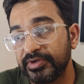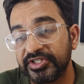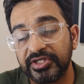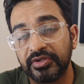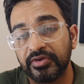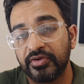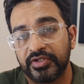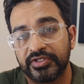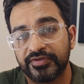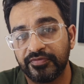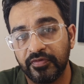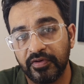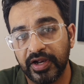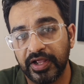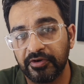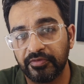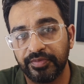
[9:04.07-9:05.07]
That machine costs
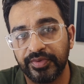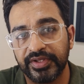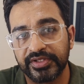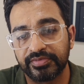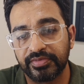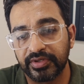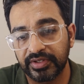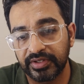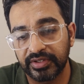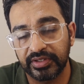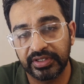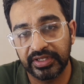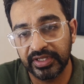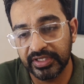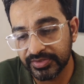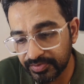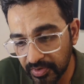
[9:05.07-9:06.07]
4 lakh rupees, but
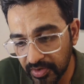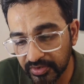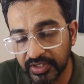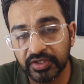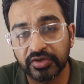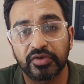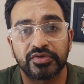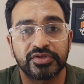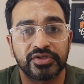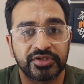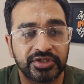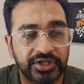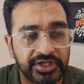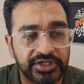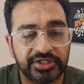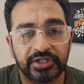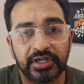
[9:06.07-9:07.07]
he has bought the conscious
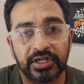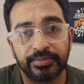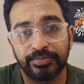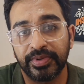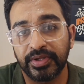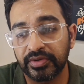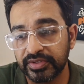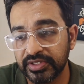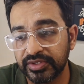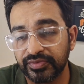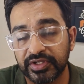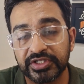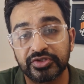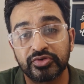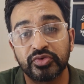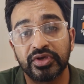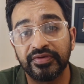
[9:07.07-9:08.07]
sedation and because he
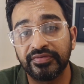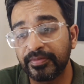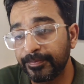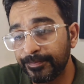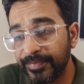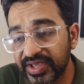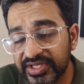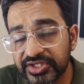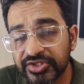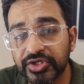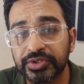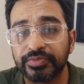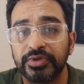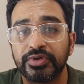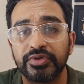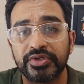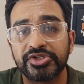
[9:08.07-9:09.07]
wants to give the best
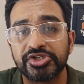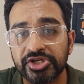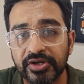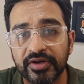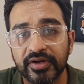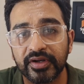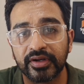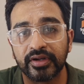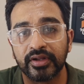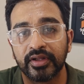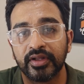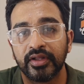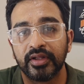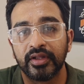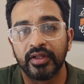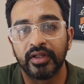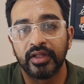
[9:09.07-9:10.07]
treatment to the children.
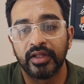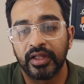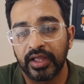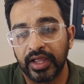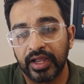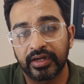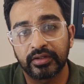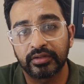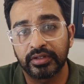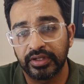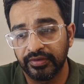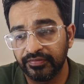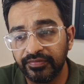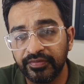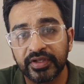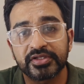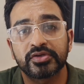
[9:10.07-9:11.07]
And
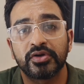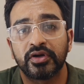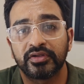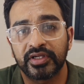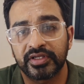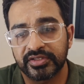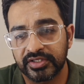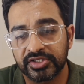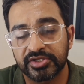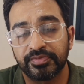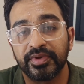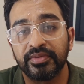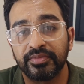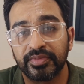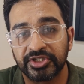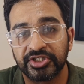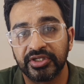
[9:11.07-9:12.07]
if he has got that such a
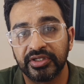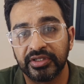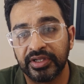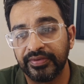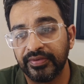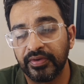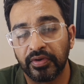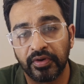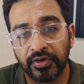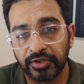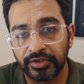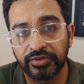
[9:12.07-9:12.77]
big machine,